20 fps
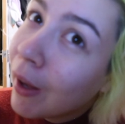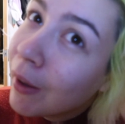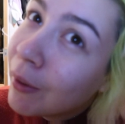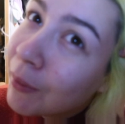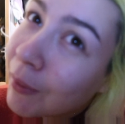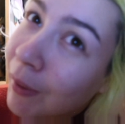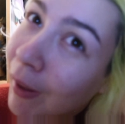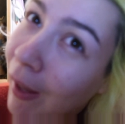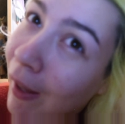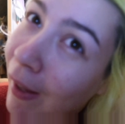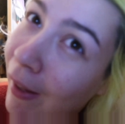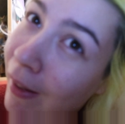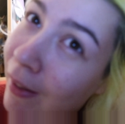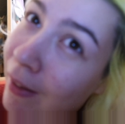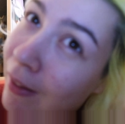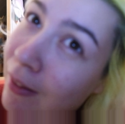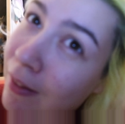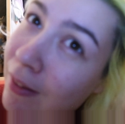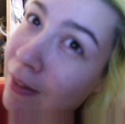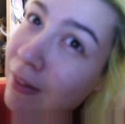
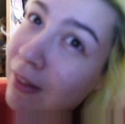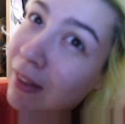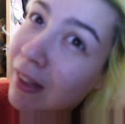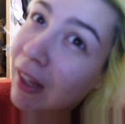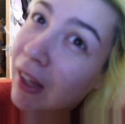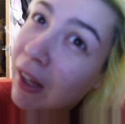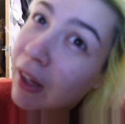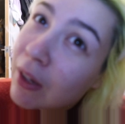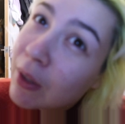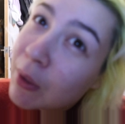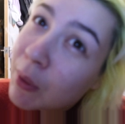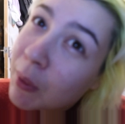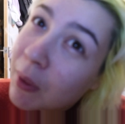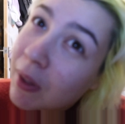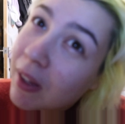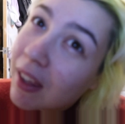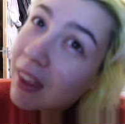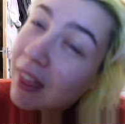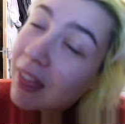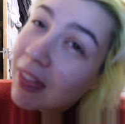Okay,
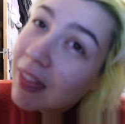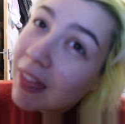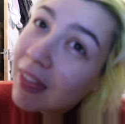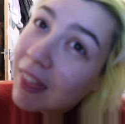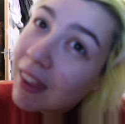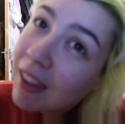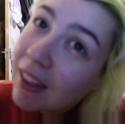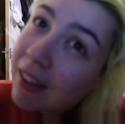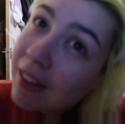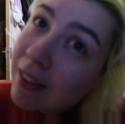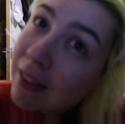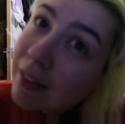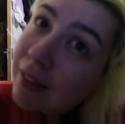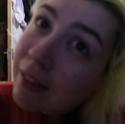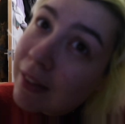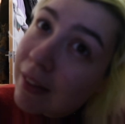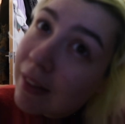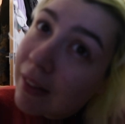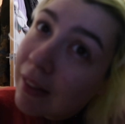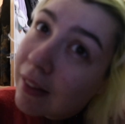so this
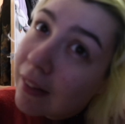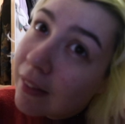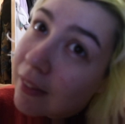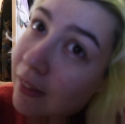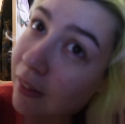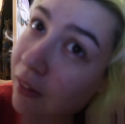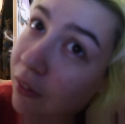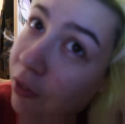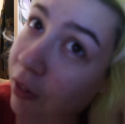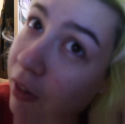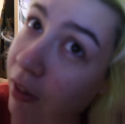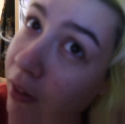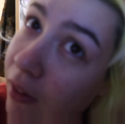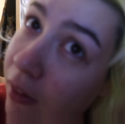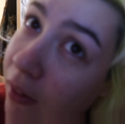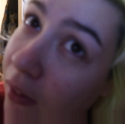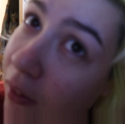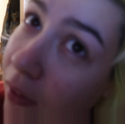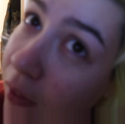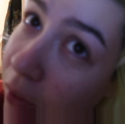is the
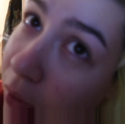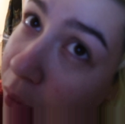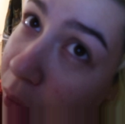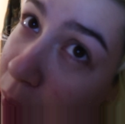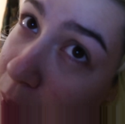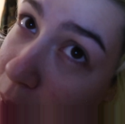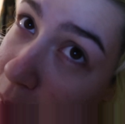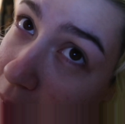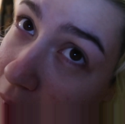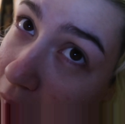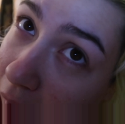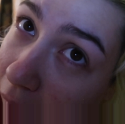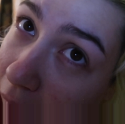result.